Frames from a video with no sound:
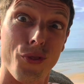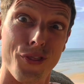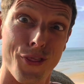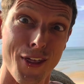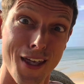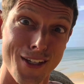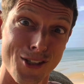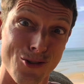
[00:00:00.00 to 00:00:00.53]

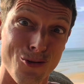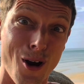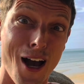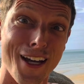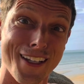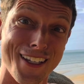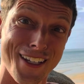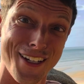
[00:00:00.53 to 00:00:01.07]
This
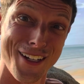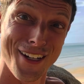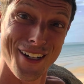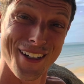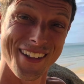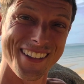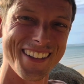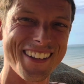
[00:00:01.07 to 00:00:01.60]
right
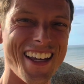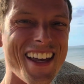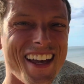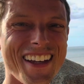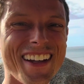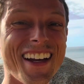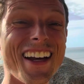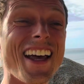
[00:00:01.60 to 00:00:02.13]
here?
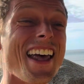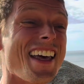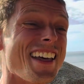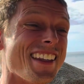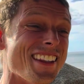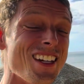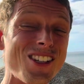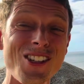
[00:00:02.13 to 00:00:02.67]

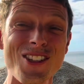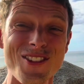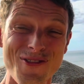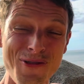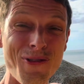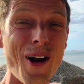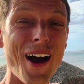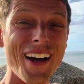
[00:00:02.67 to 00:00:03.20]
This
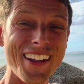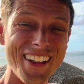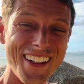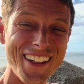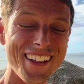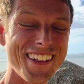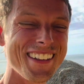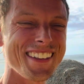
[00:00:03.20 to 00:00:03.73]
right
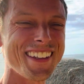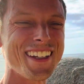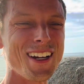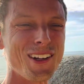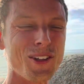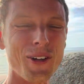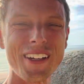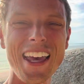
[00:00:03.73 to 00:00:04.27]
here, you know, a
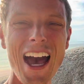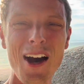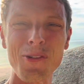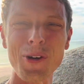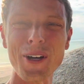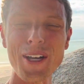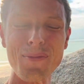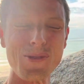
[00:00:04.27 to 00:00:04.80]
little Cat
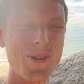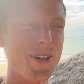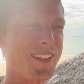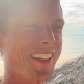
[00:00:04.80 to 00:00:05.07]
Williams on